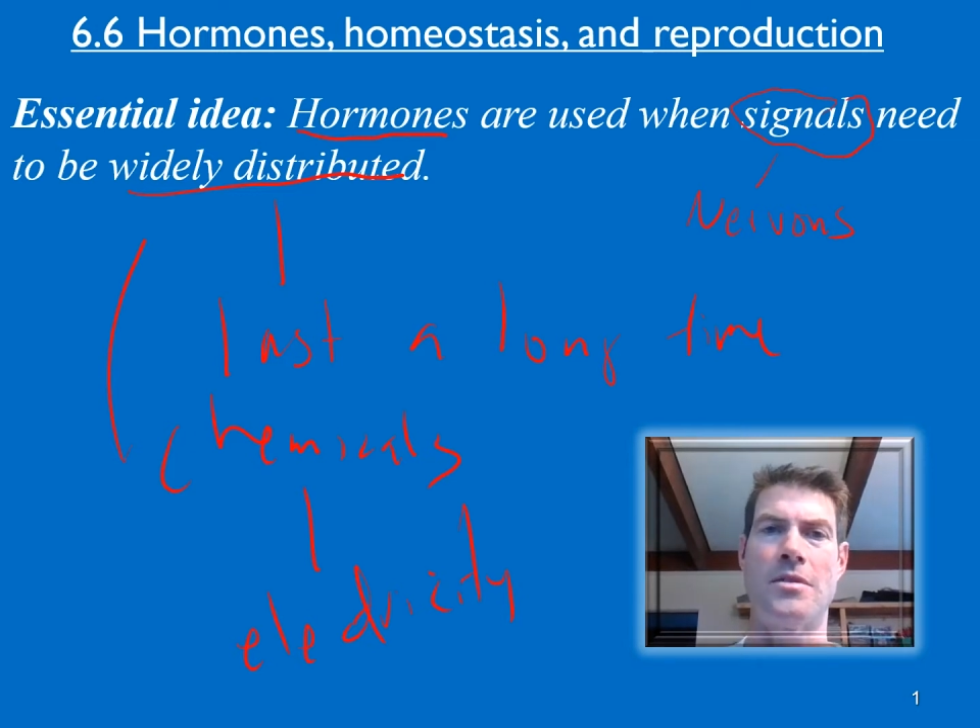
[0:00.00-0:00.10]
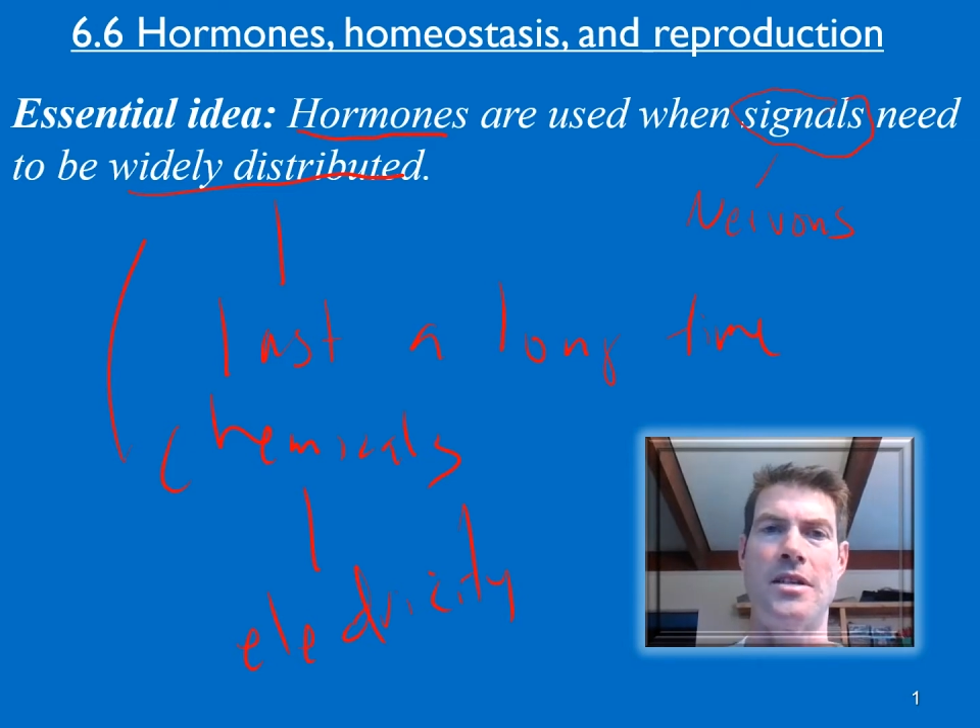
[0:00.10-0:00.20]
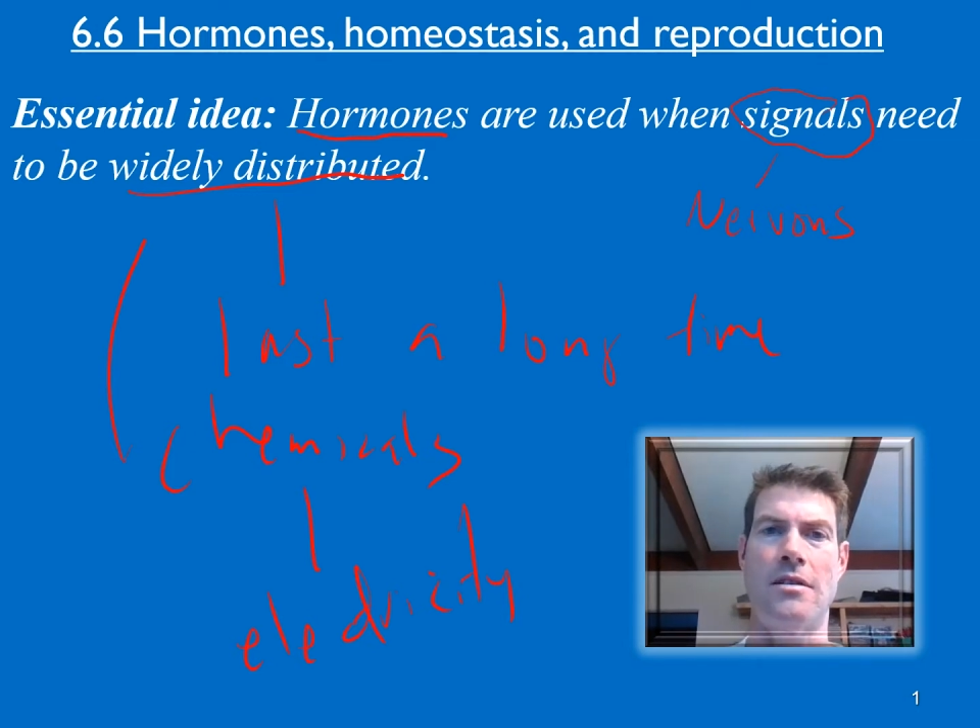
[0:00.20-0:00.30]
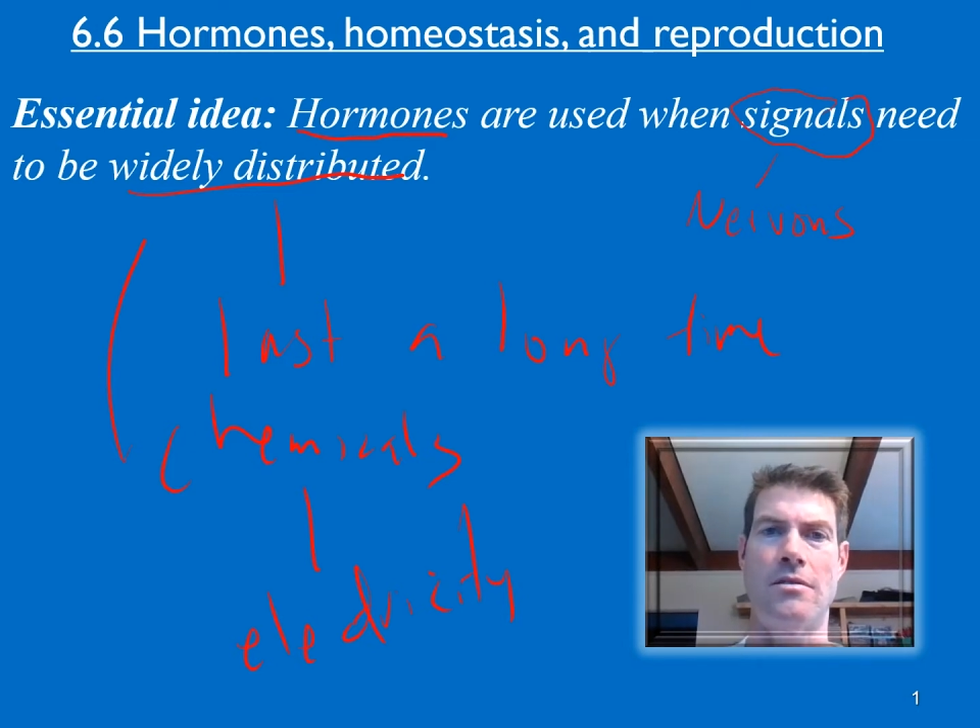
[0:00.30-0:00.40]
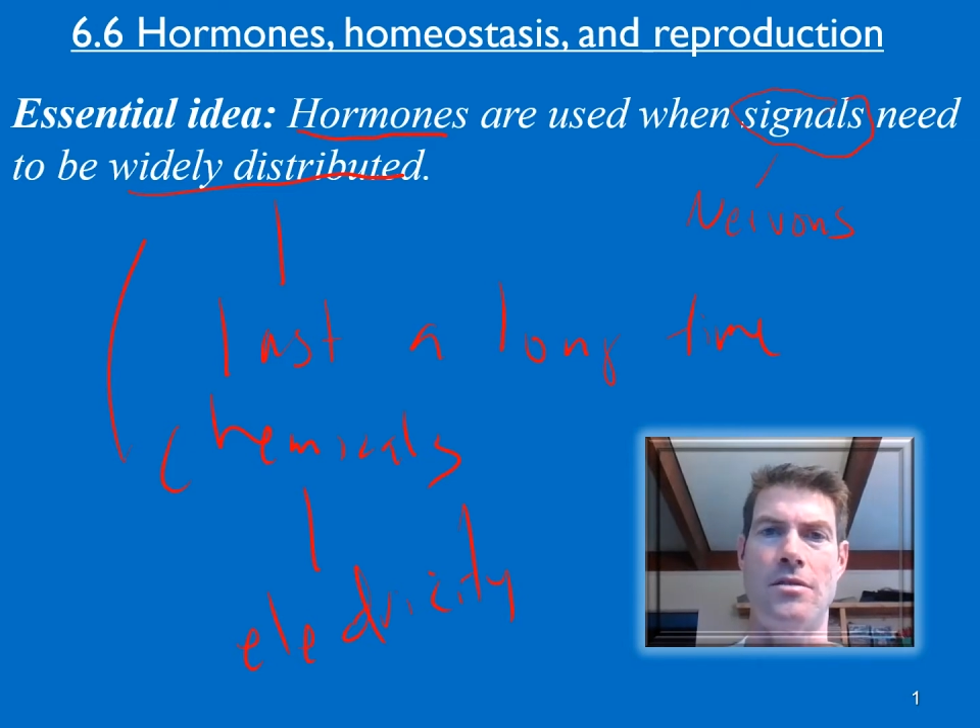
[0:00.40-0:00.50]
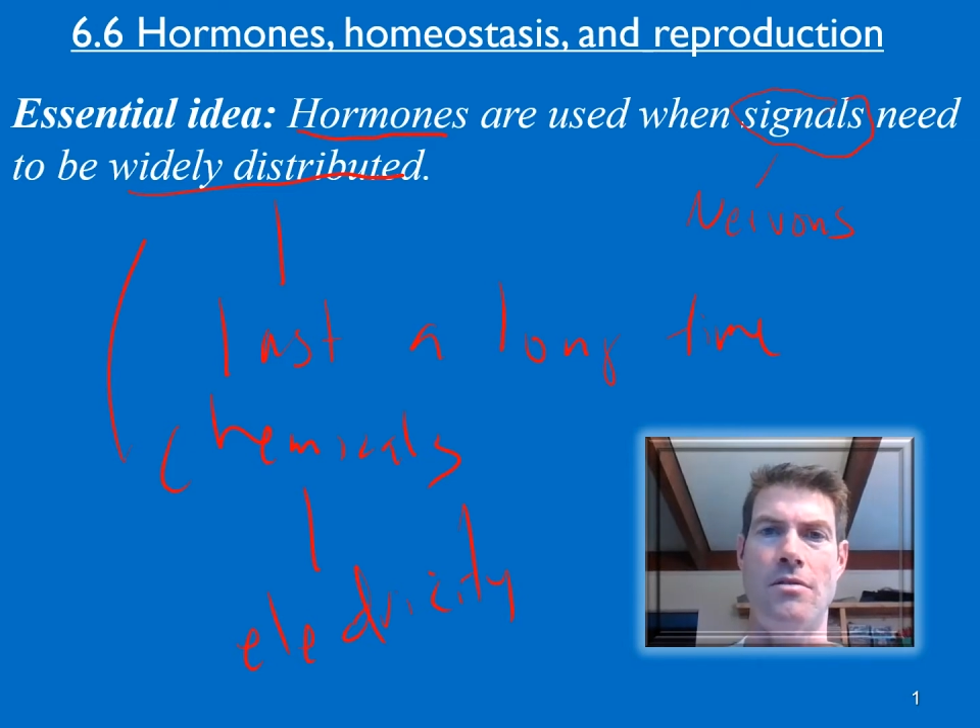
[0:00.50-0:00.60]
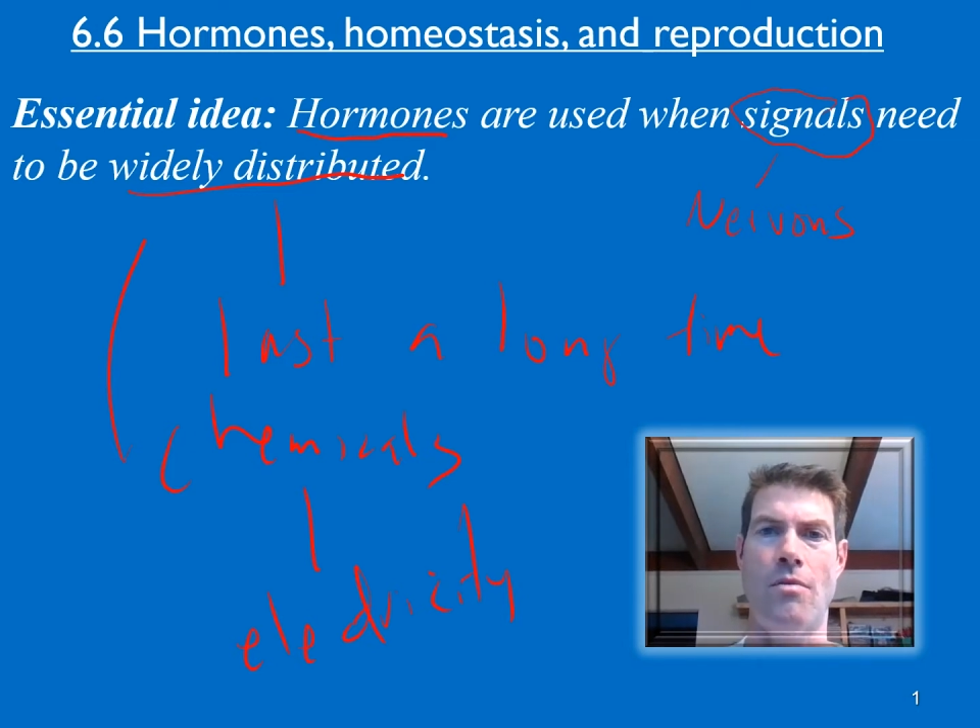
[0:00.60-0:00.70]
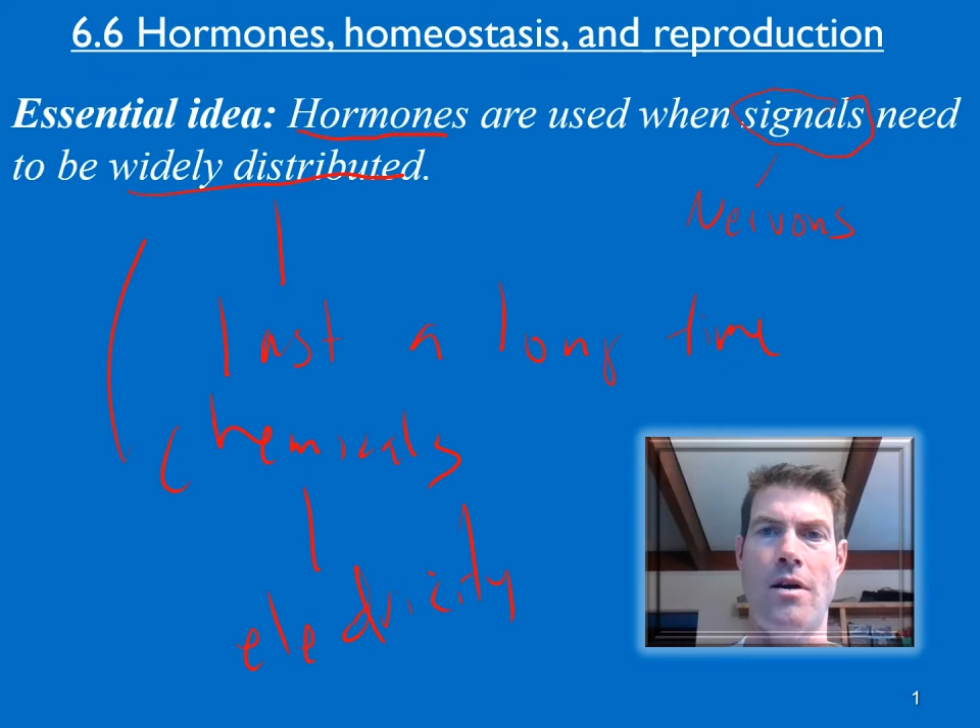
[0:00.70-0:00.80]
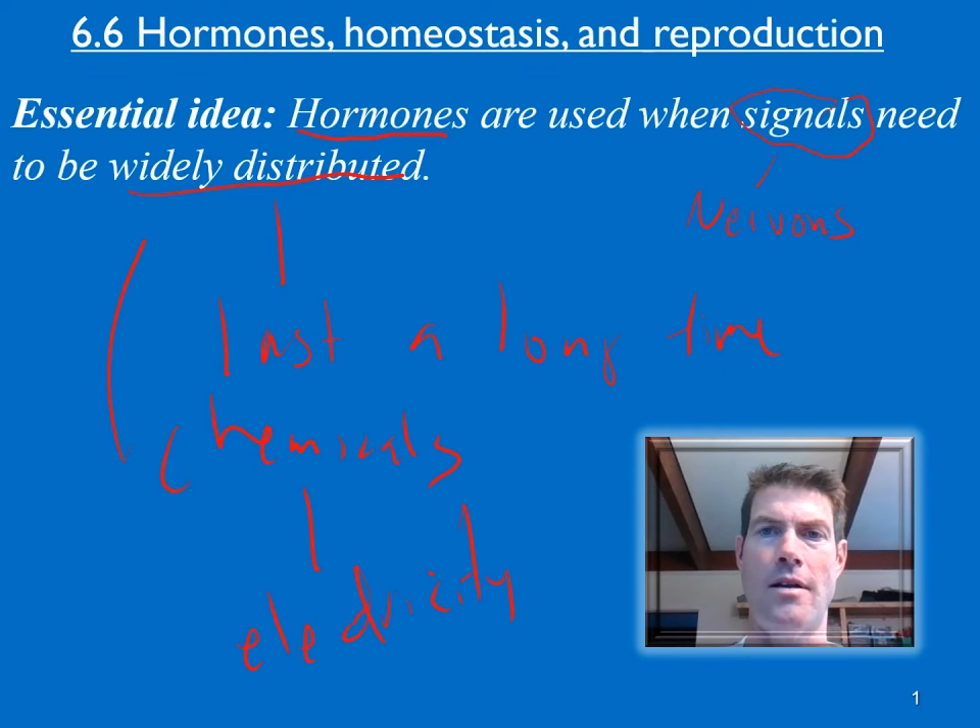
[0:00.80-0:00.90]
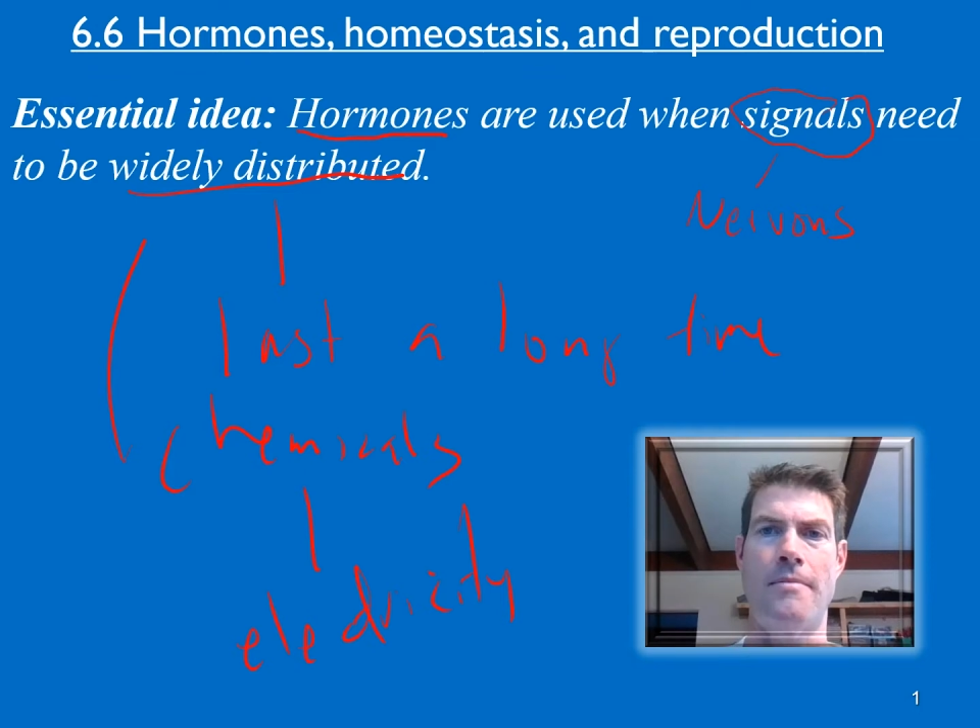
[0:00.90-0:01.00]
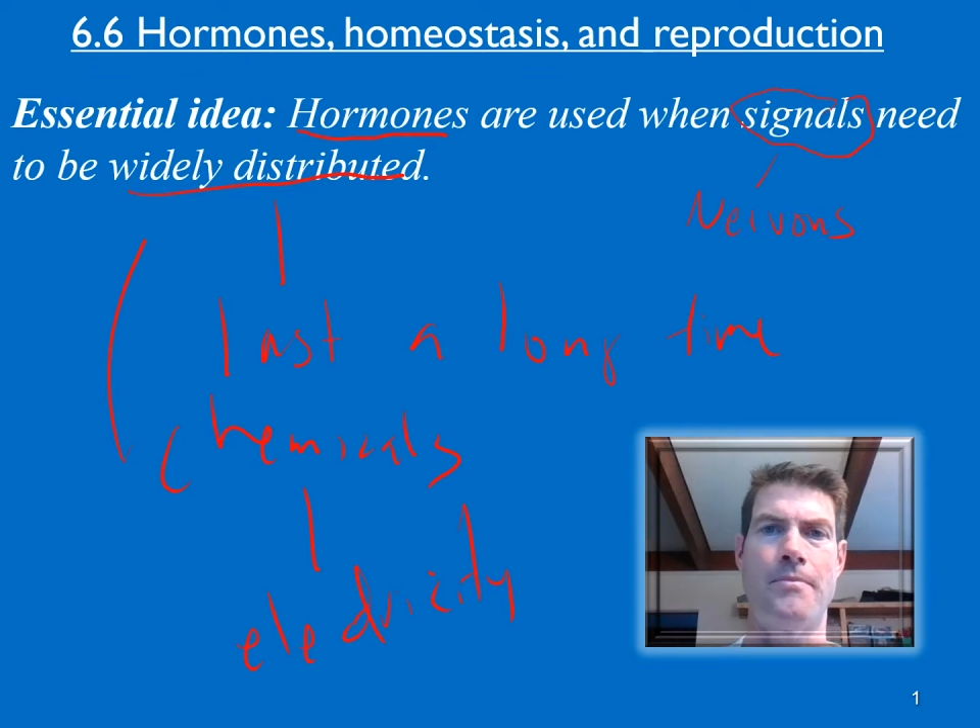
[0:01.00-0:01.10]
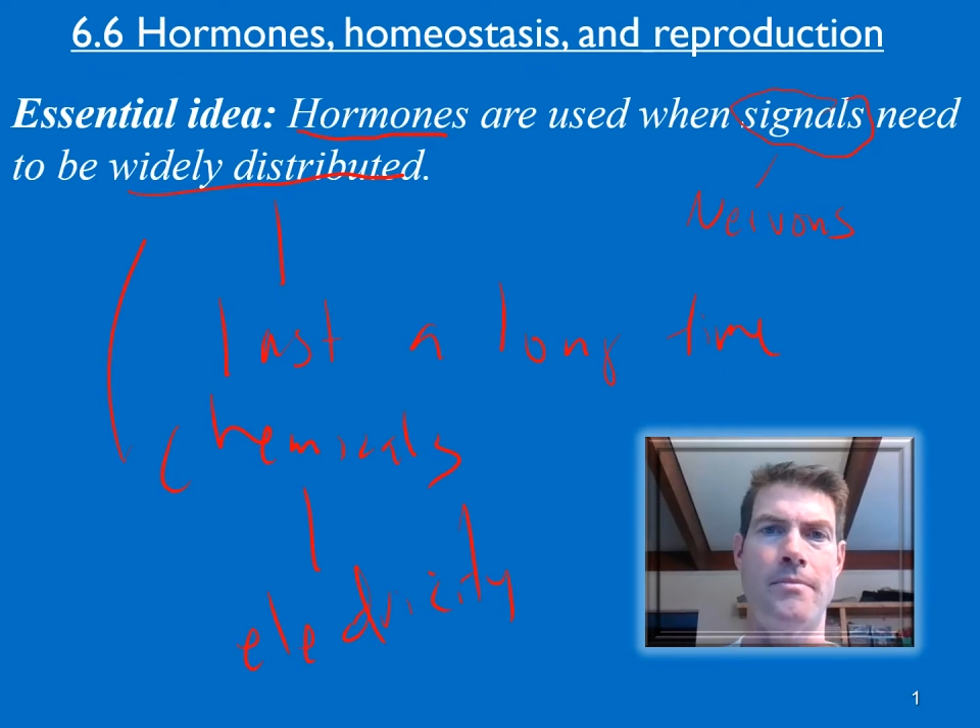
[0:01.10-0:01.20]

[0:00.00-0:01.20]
signals you want